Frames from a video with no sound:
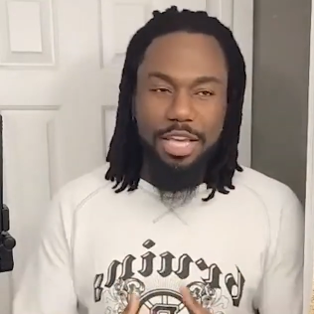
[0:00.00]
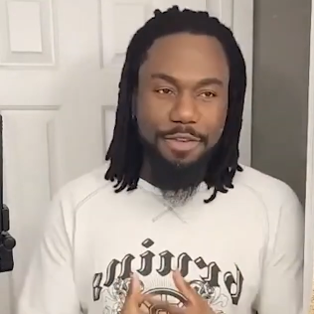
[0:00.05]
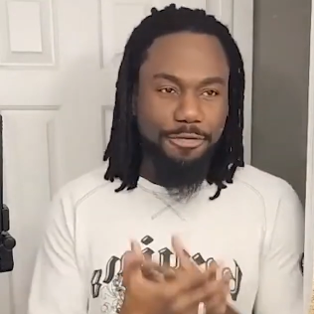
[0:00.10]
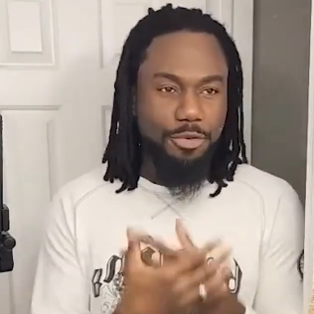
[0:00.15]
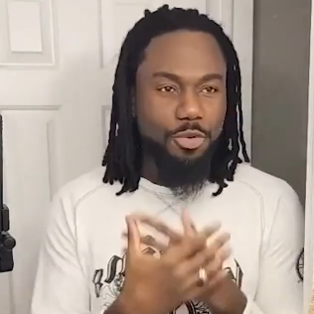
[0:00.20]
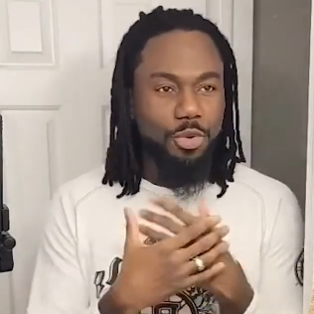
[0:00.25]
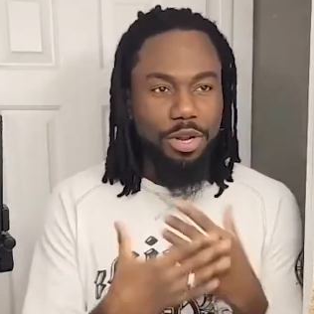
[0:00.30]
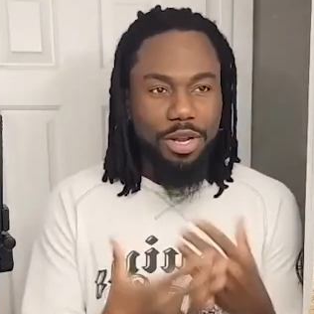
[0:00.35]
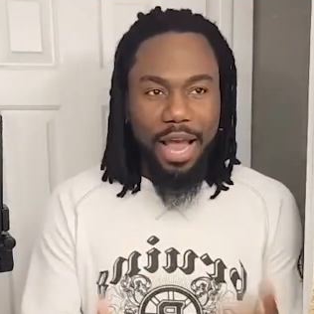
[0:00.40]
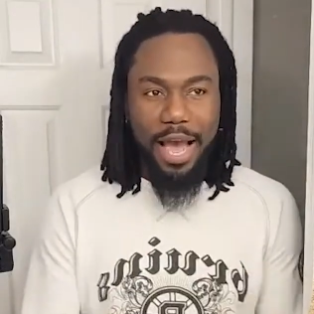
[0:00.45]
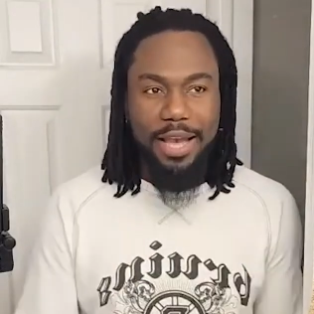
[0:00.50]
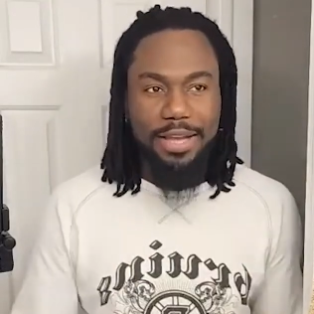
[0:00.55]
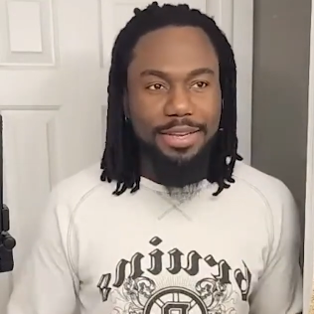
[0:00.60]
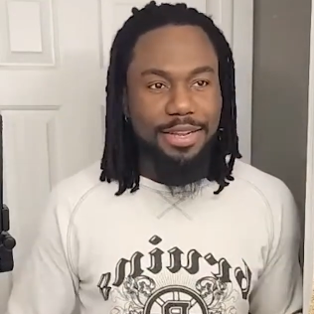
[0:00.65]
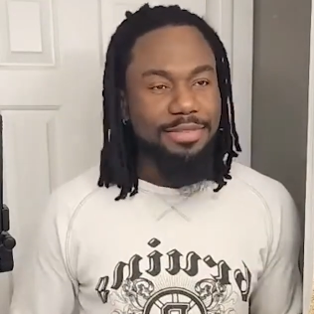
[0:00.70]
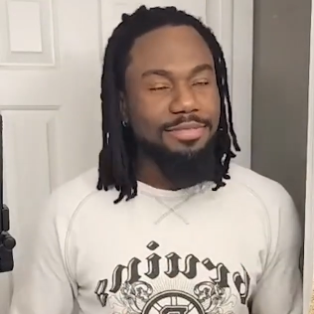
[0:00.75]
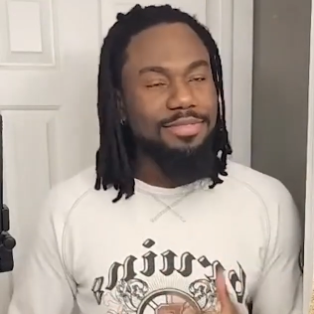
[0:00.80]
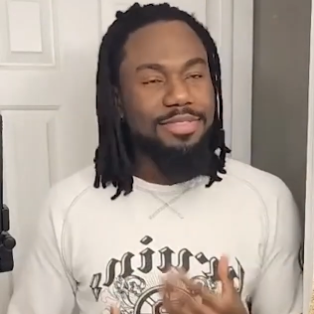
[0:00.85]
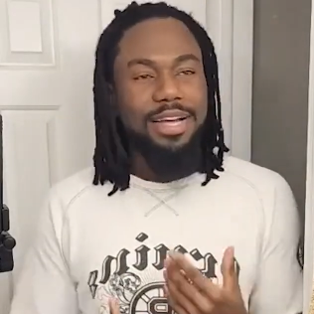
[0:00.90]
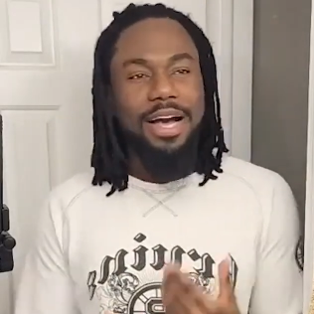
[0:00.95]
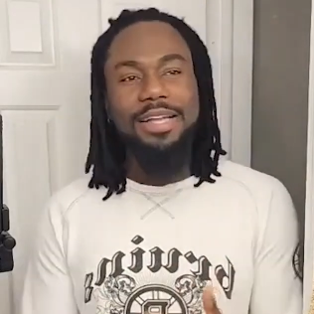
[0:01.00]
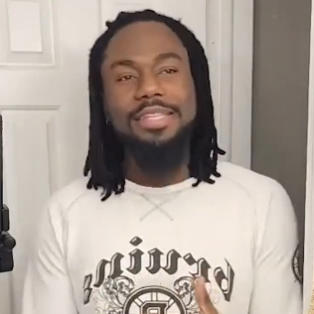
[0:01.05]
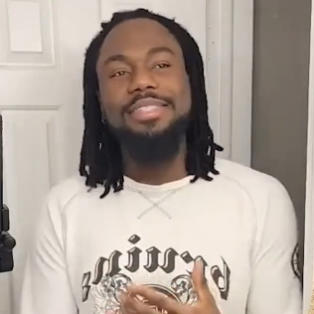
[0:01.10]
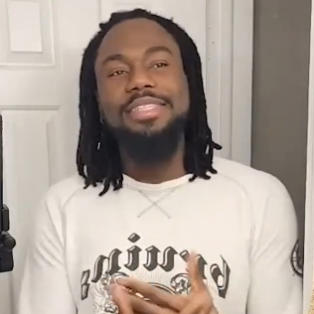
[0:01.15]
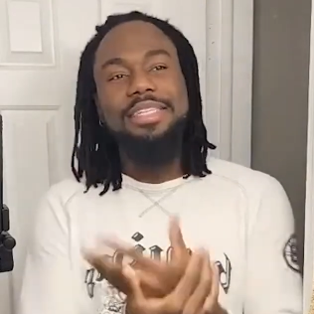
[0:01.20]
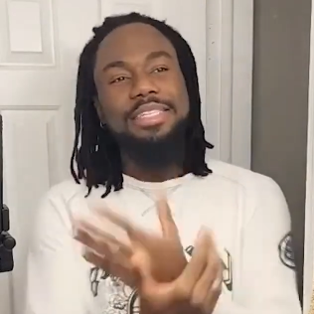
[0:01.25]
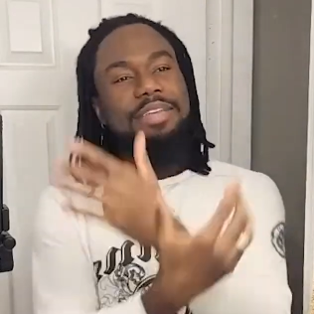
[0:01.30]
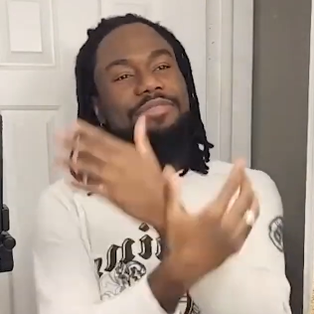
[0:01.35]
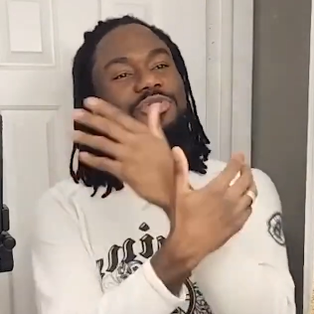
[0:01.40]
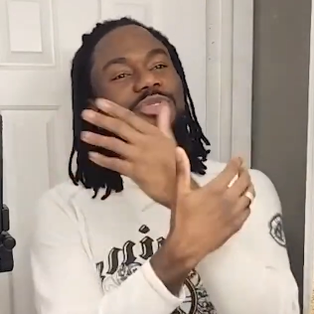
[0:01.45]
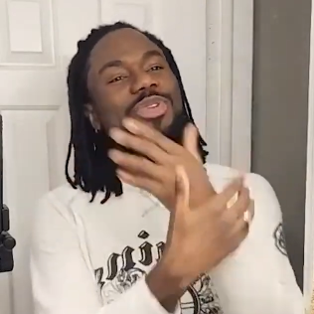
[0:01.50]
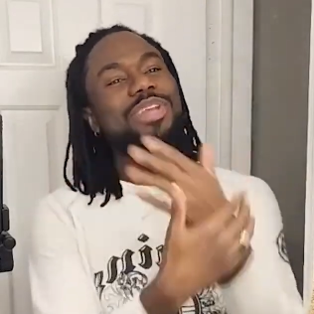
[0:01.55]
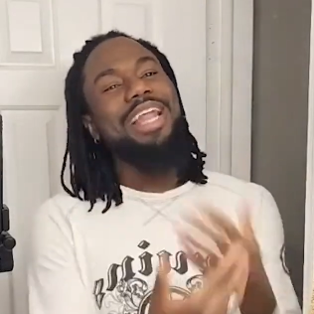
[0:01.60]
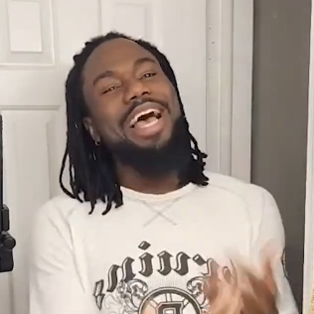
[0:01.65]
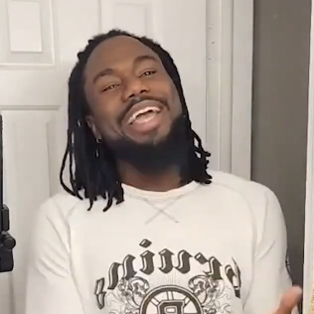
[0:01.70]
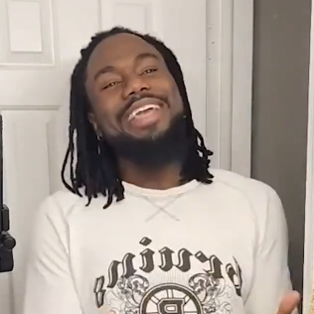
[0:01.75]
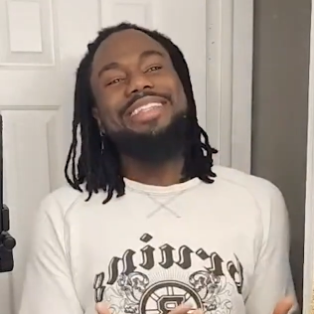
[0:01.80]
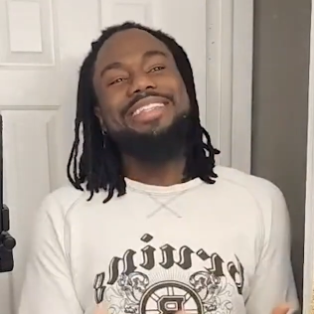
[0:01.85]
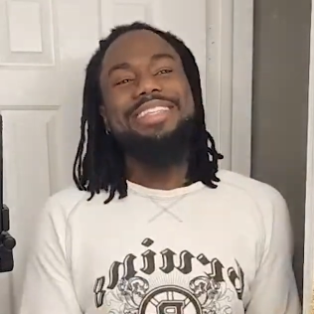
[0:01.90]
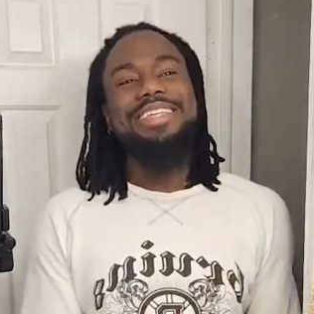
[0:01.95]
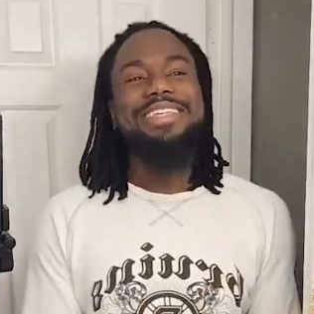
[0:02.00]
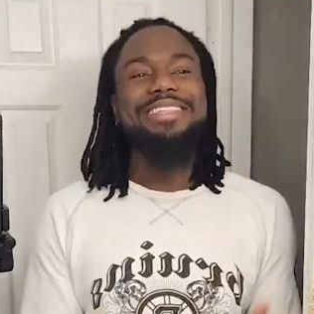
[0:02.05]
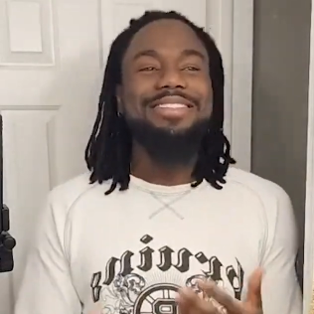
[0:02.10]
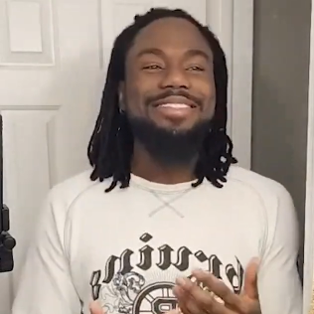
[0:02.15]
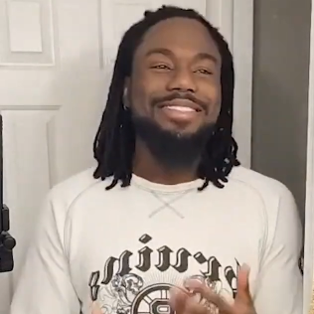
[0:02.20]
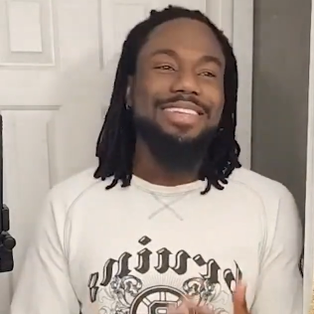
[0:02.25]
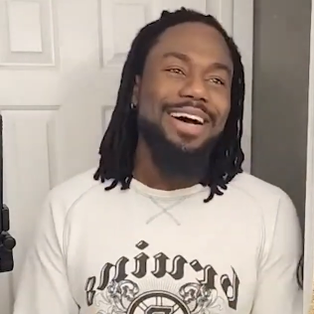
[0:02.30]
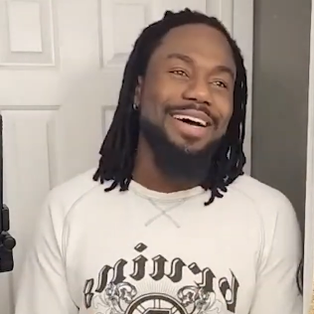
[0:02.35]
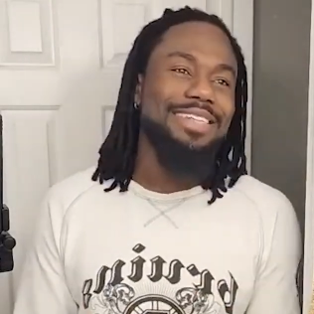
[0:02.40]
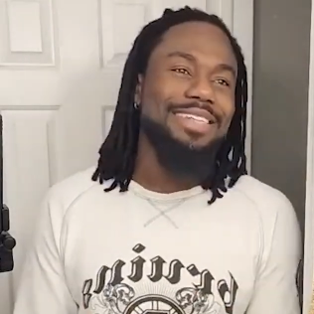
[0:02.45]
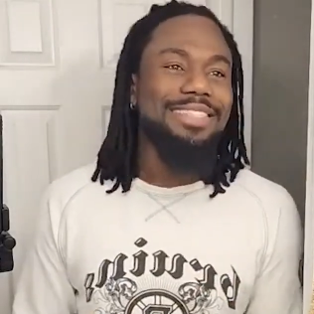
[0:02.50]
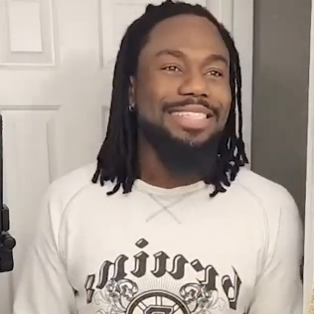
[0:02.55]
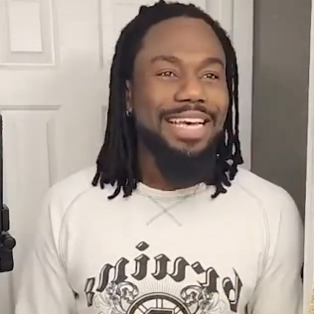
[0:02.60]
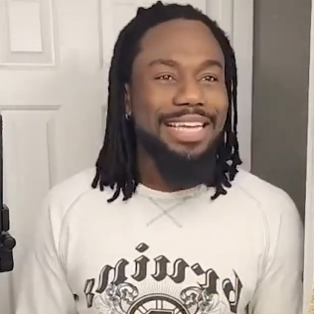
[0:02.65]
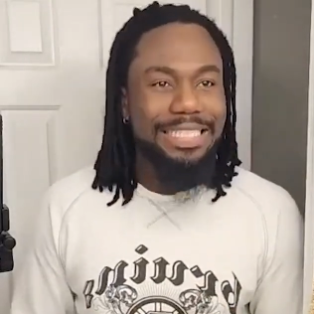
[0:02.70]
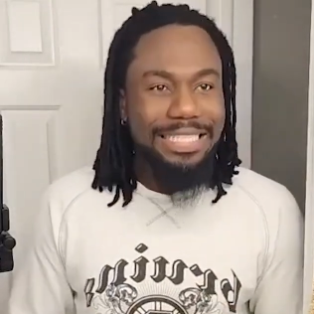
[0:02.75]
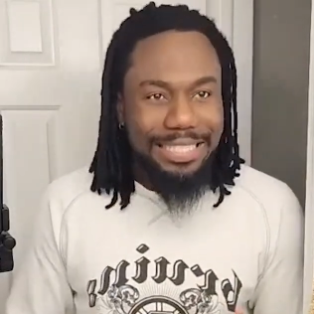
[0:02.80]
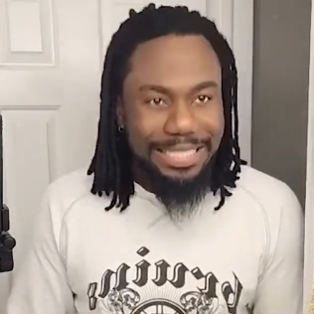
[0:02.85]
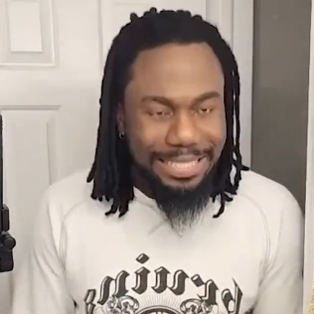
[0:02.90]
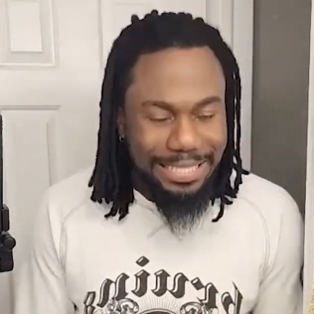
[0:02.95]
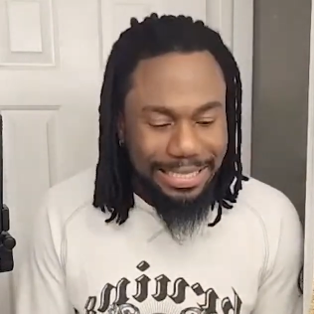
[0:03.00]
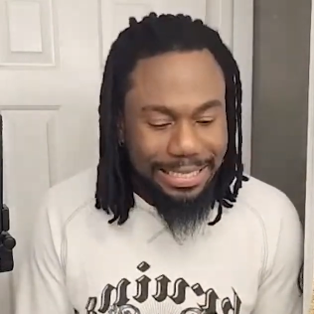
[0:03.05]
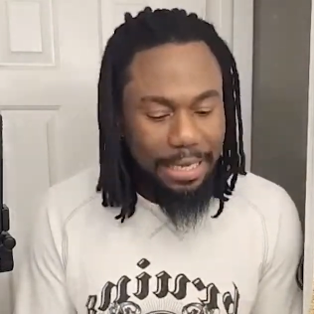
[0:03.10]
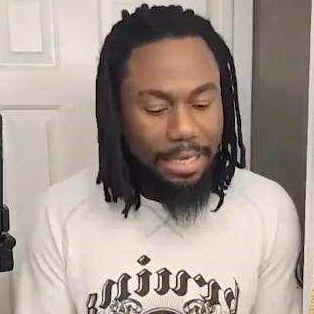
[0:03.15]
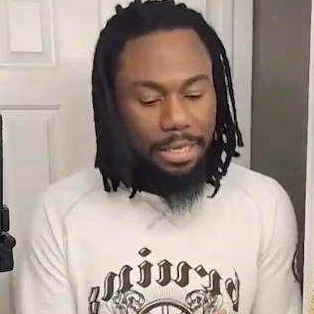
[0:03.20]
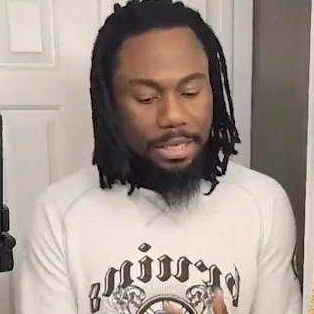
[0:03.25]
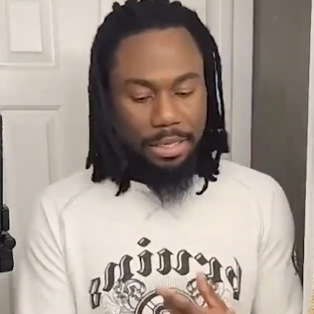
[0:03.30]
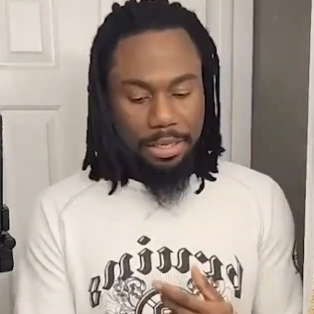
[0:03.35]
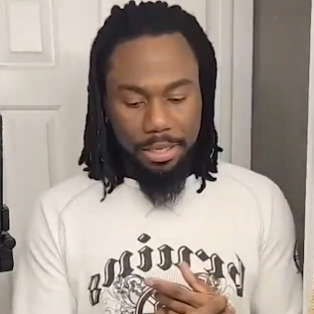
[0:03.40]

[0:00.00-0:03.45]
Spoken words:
If you like this content, if you like these contents,